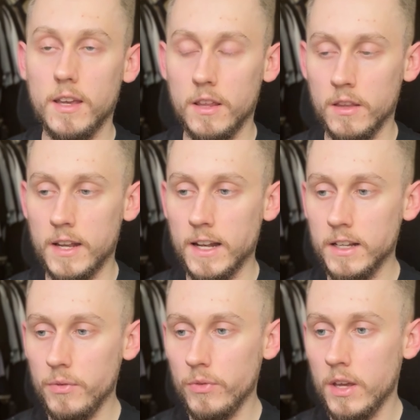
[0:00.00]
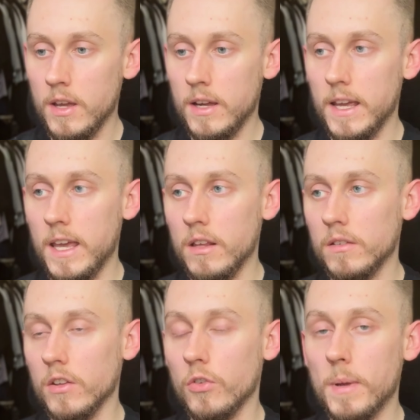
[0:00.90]
in the deadlift,
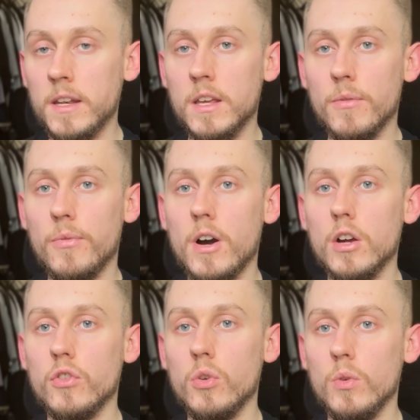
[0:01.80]
is spending far too